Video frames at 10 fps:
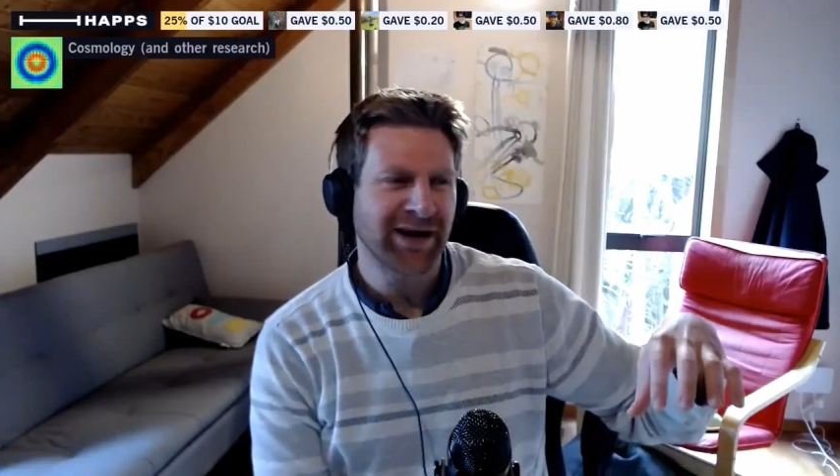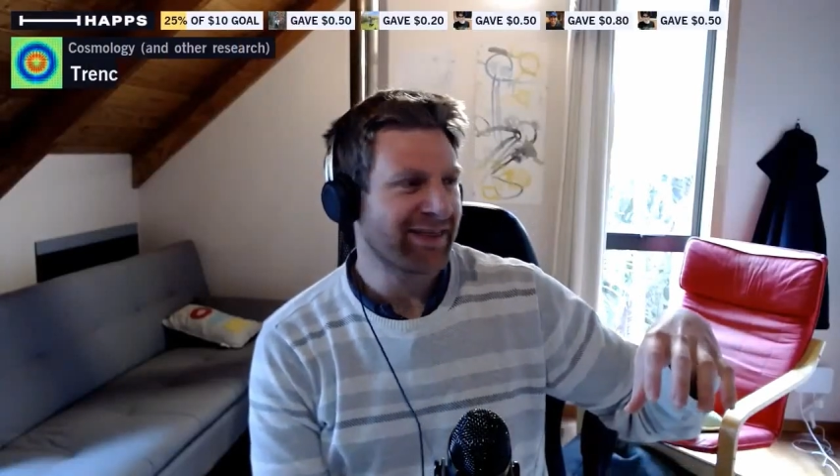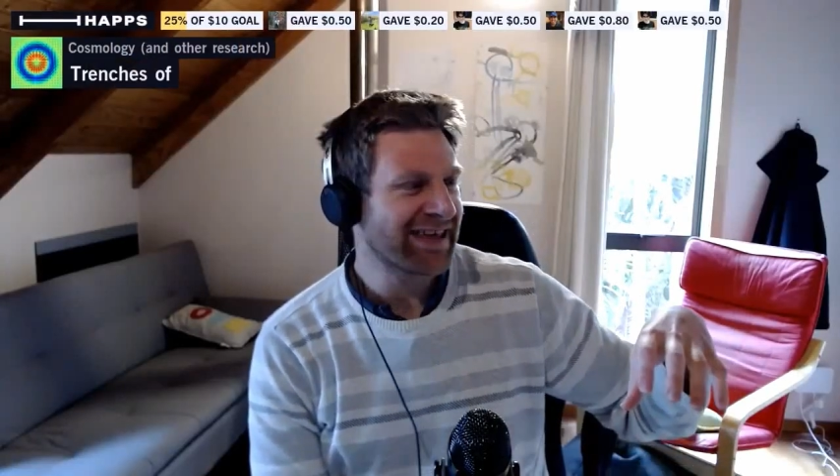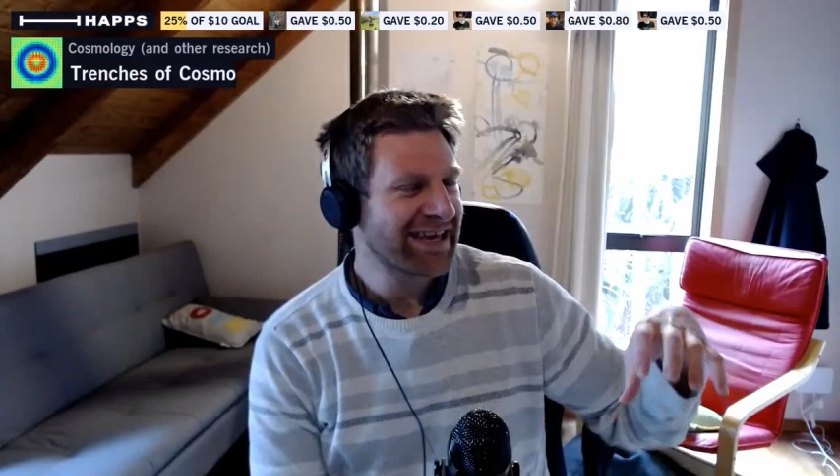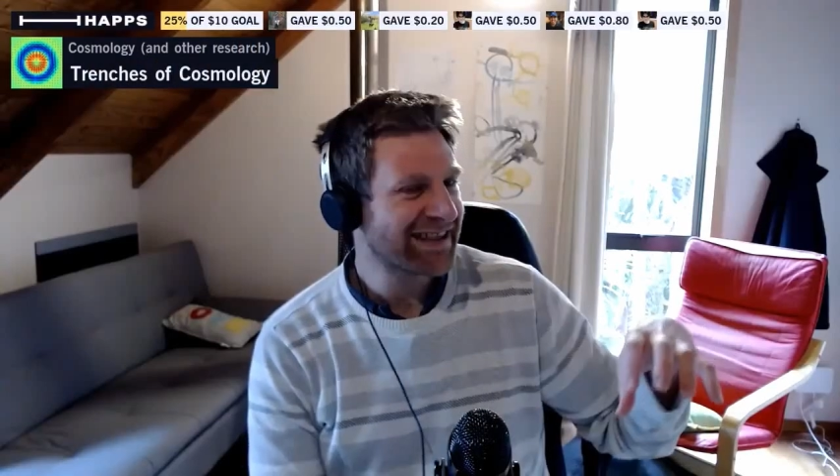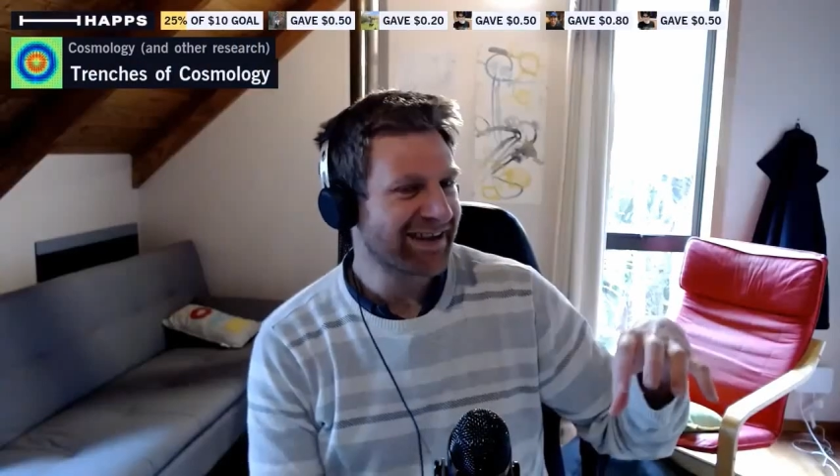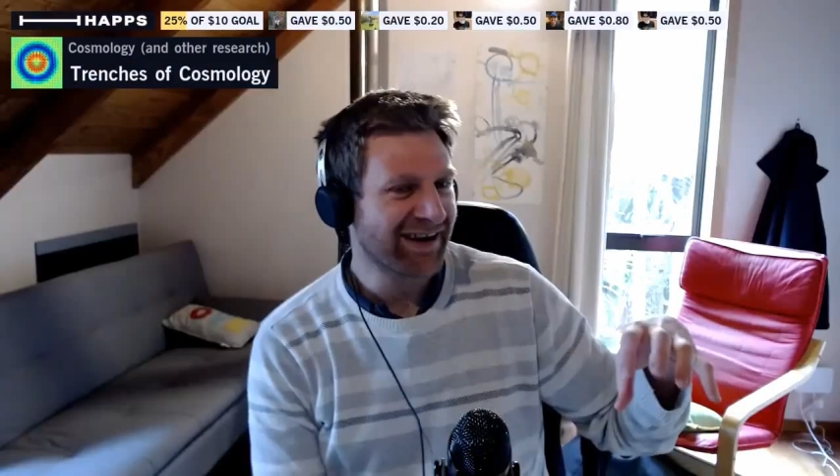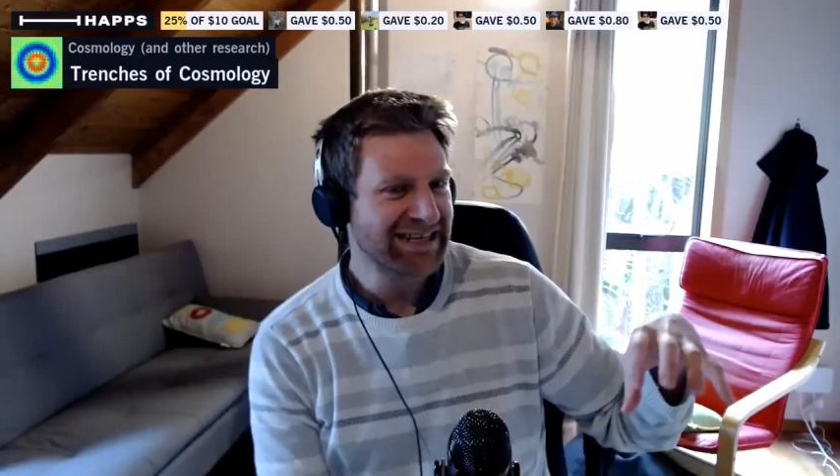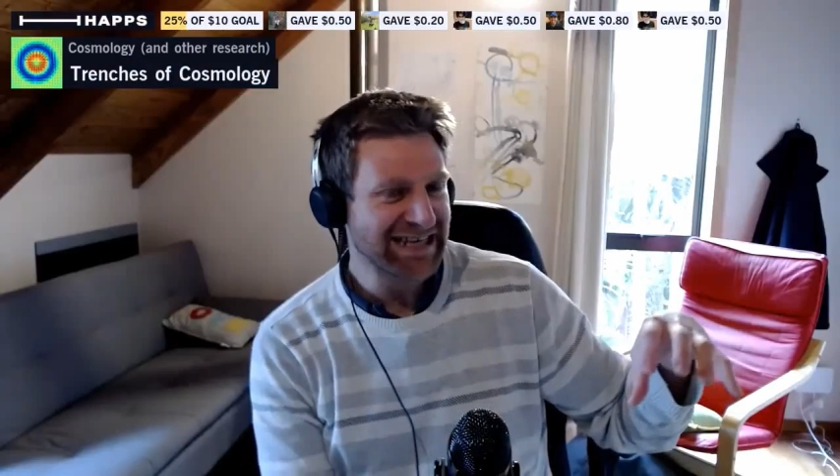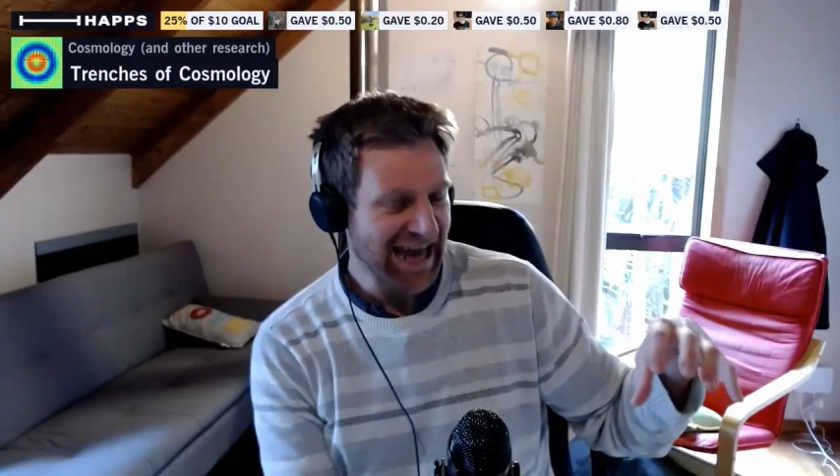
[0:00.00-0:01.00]
and I think in the
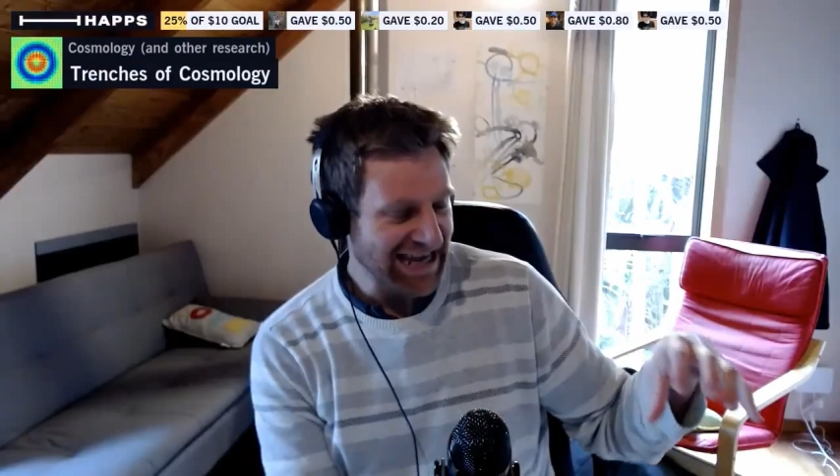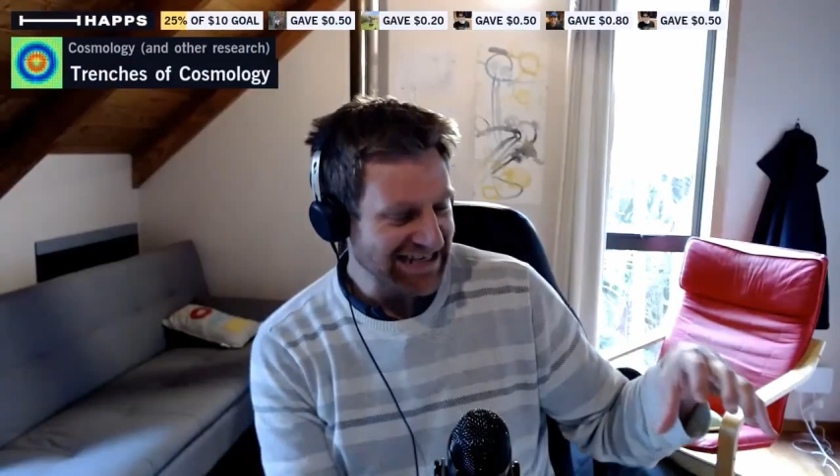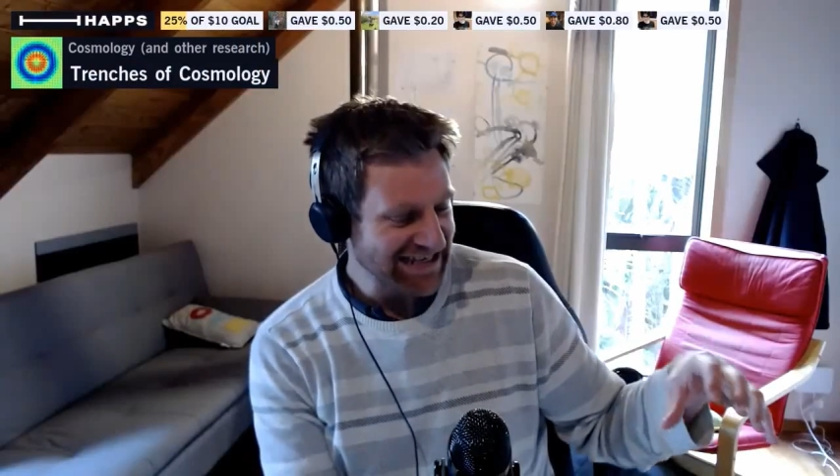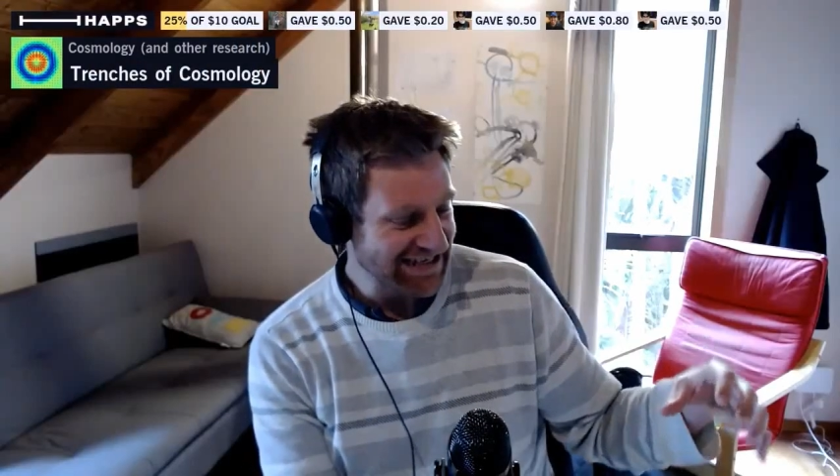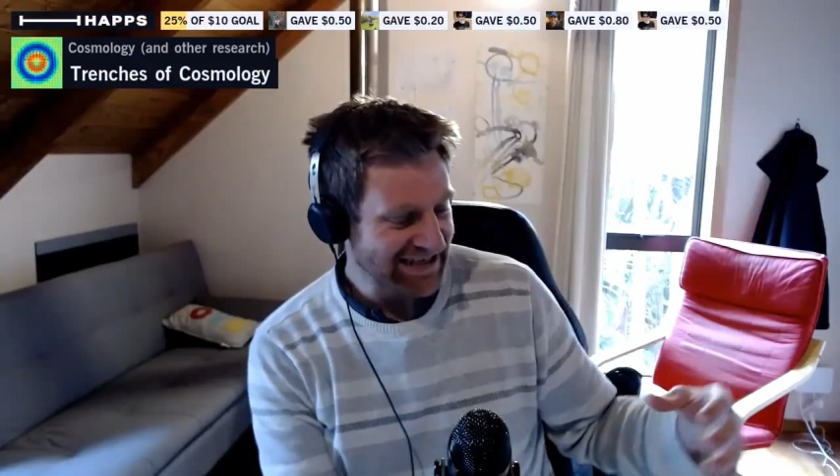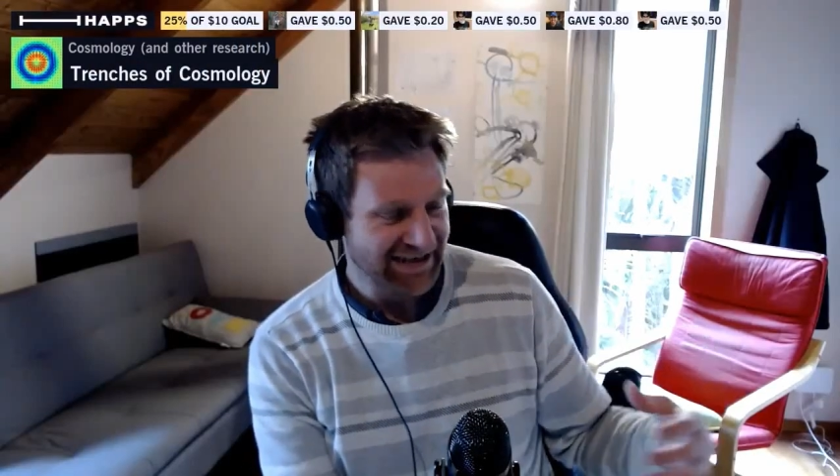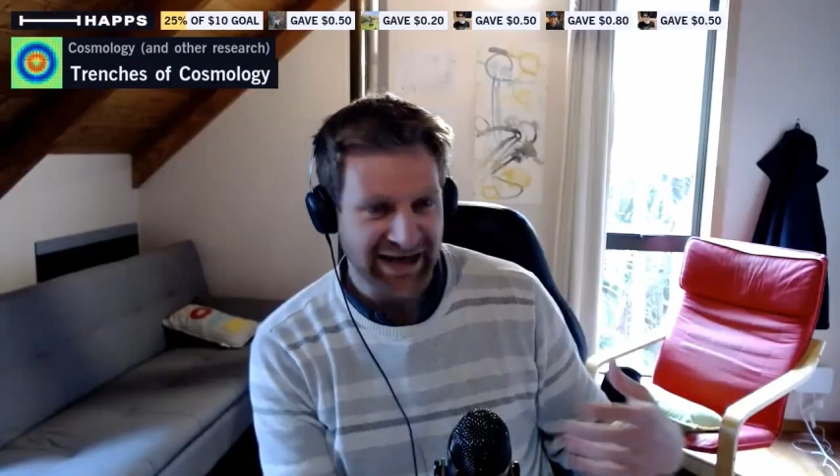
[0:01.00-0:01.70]
1980s,